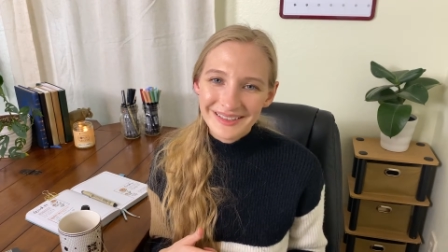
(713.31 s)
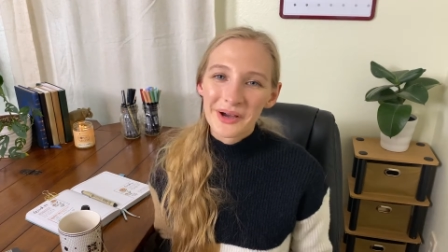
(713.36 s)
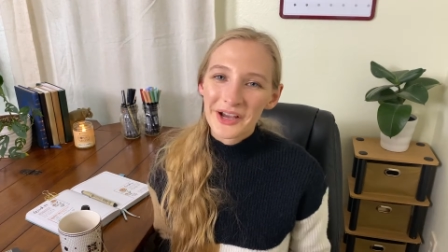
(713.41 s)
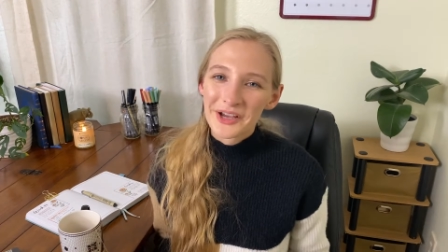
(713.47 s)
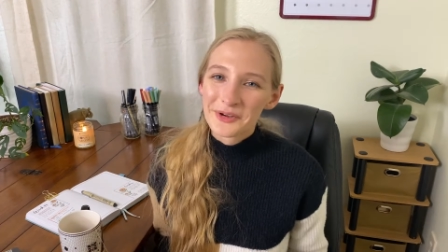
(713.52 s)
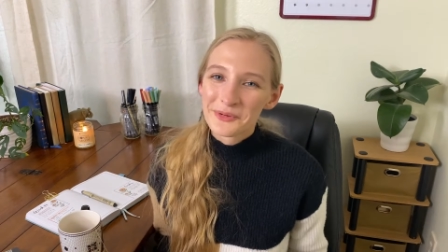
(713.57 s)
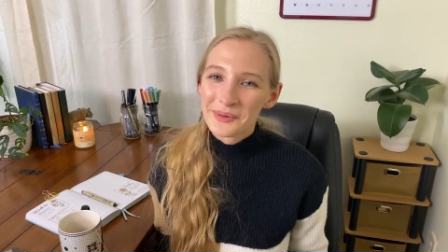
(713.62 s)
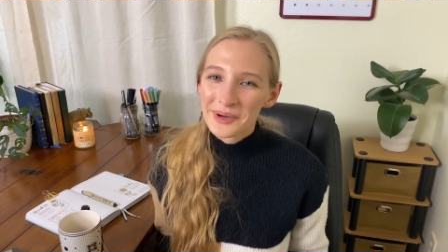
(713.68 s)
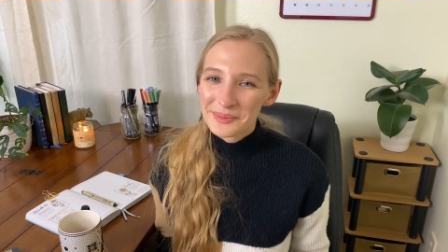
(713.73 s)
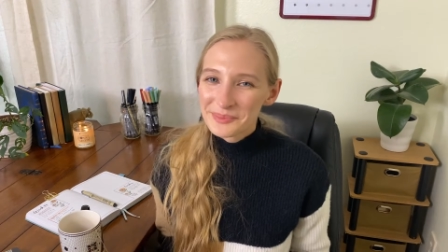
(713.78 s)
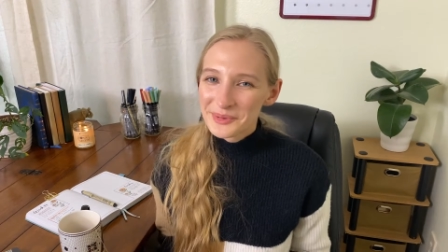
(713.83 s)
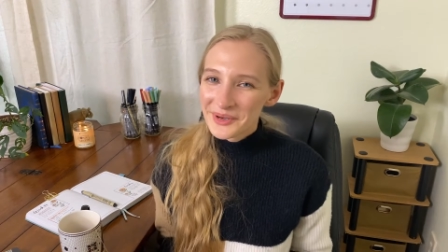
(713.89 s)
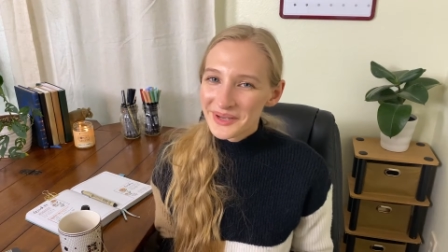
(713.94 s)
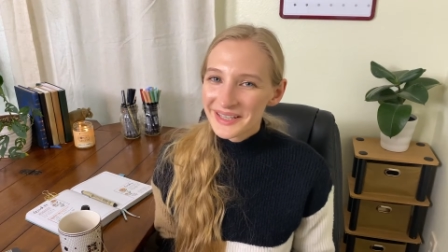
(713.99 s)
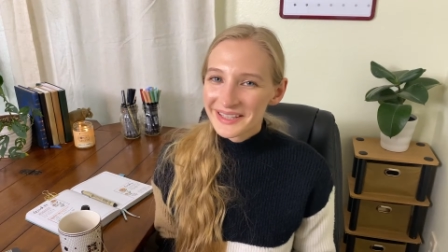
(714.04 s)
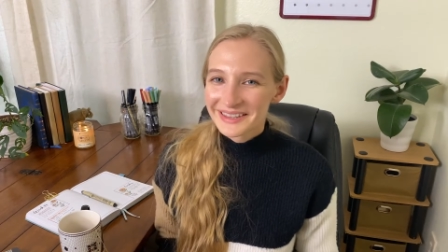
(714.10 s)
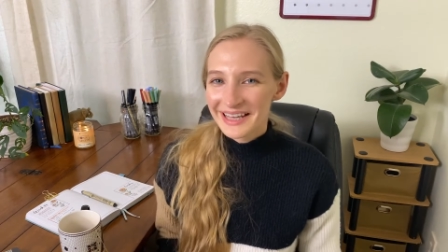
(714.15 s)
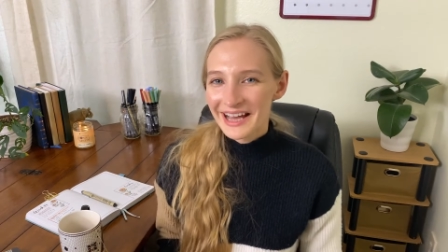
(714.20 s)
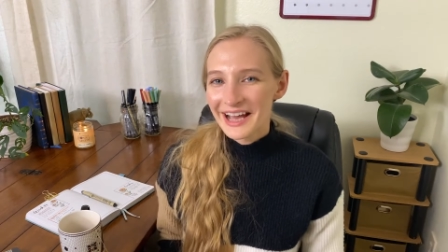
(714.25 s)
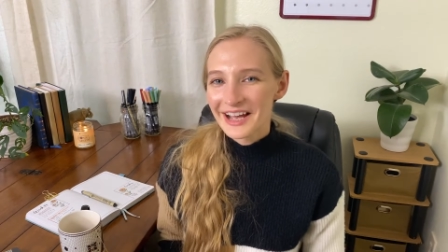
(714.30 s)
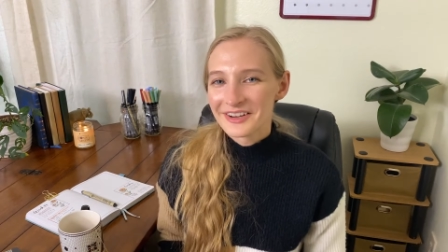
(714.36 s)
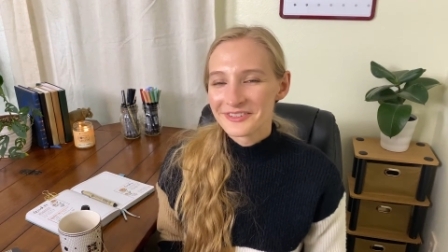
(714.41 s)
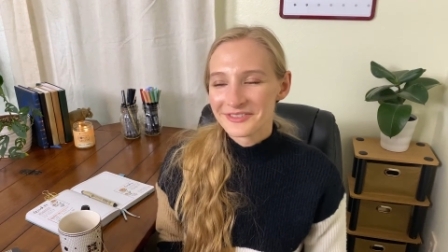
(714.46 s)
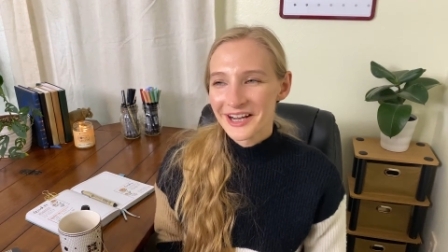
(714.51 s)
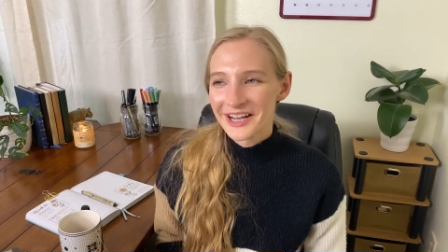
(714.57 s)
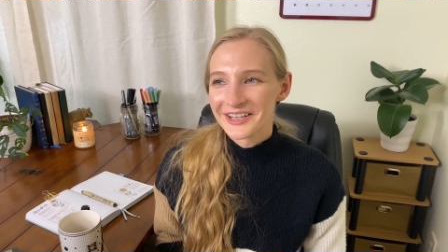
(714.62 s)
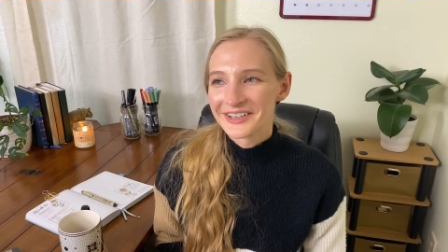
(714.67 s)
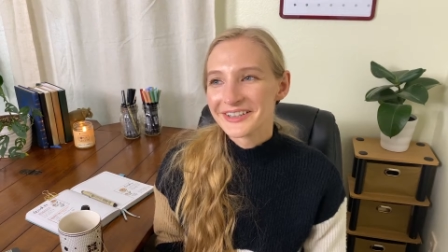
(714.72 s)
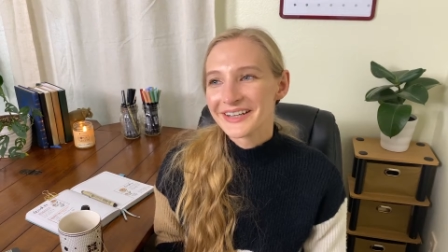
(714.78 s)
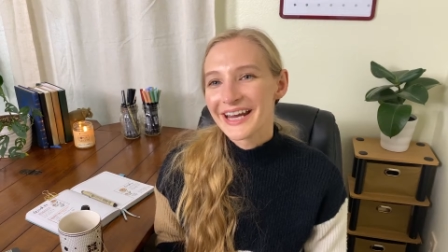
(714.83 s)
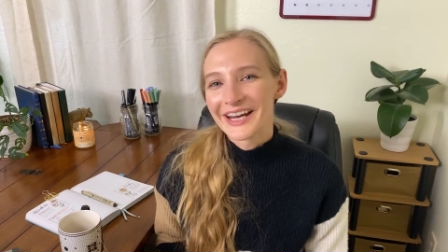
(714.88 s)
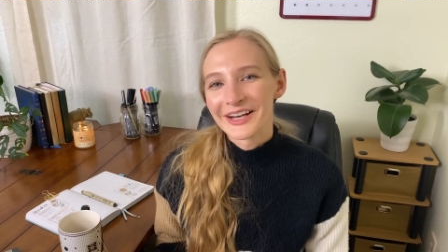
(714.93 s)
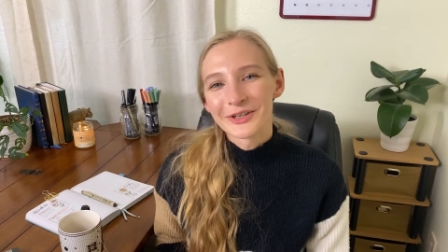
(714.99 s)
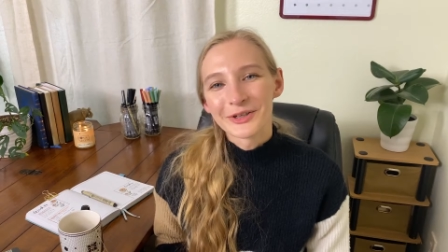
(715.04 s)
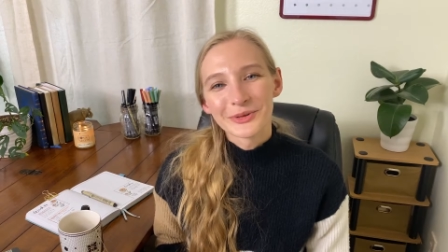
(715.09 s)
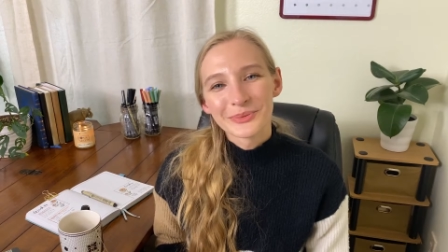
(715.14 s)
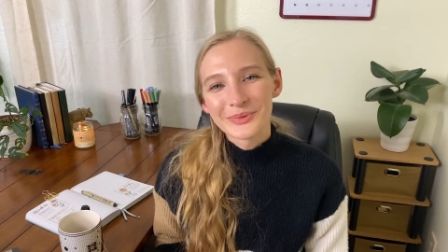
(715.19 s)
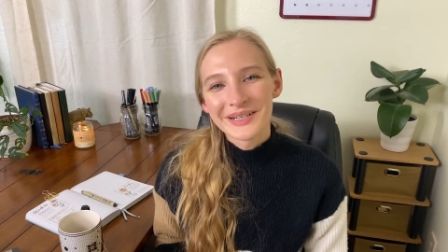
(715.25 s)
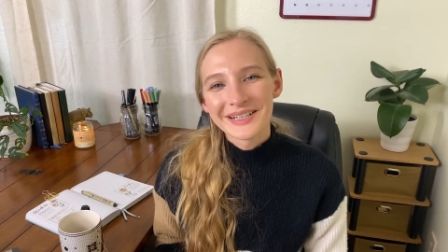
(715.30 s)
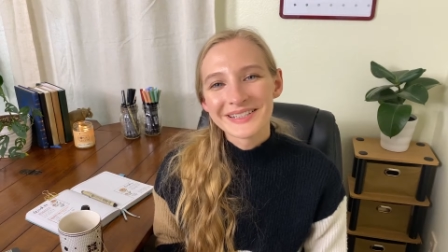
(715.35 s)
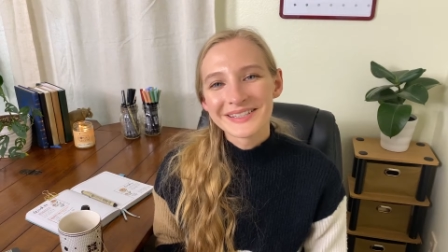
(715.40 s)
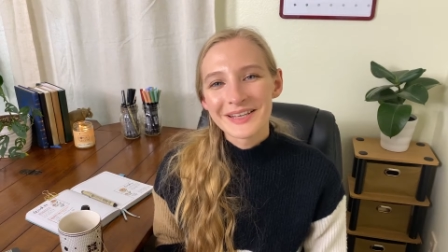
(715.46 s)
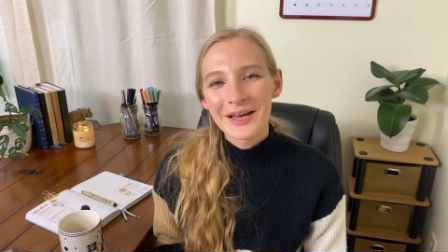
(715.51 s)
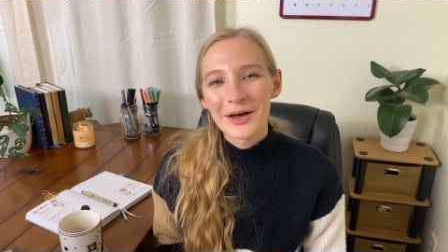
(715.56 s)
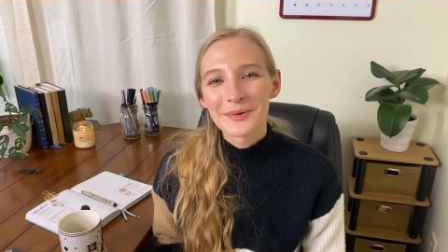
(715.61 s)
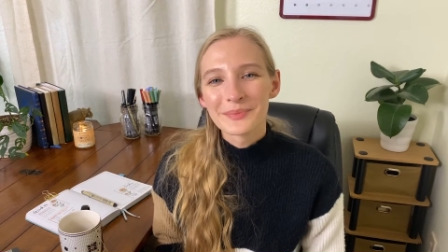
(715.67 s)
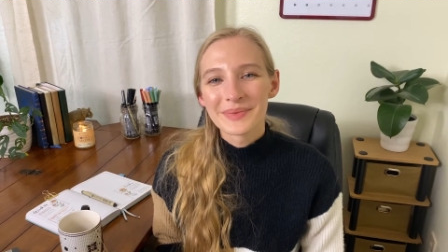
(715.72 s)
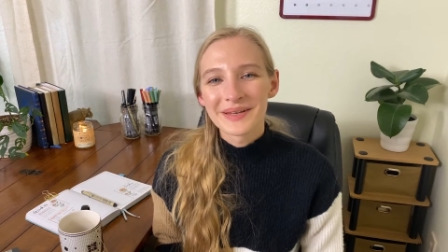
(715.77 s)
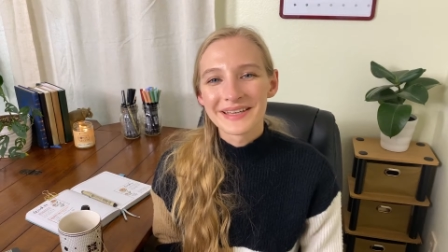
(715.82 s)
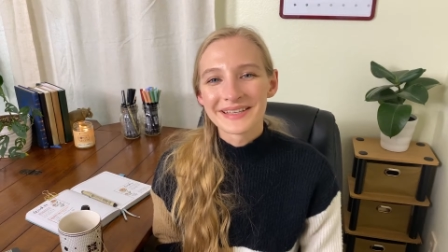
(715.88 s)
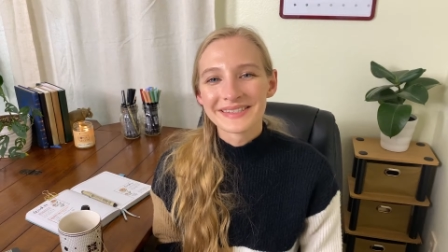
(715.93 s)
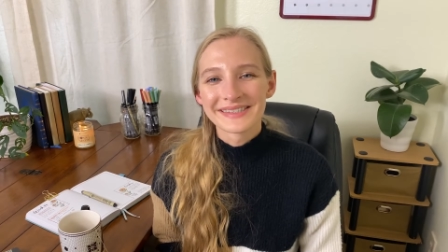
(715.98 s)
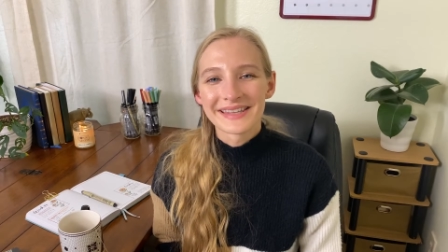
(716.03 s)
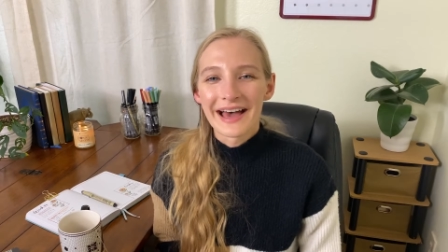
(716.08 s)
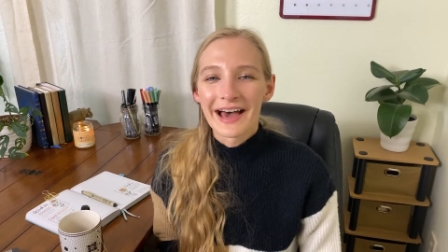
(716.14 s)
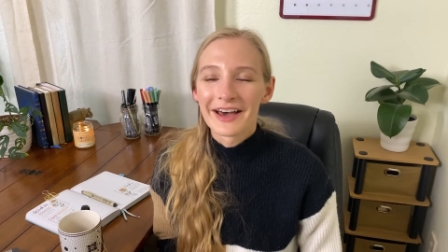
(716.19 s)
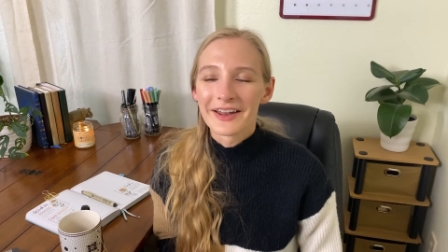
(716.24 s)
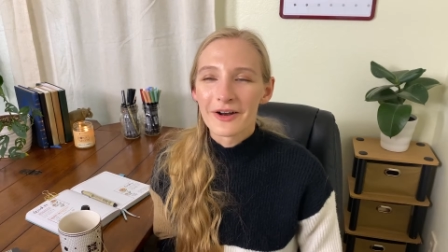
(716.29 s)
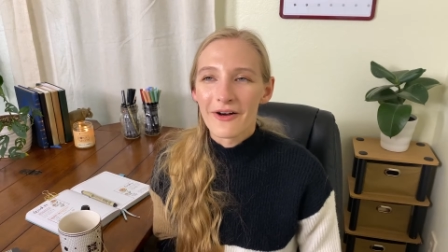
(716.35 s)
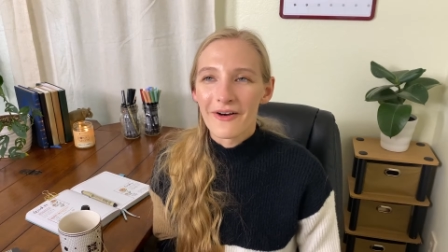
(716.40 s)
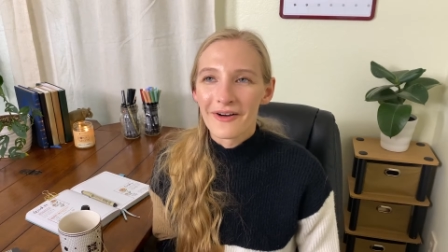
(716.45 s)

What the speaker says: But one point that Ryder Carol brings up is that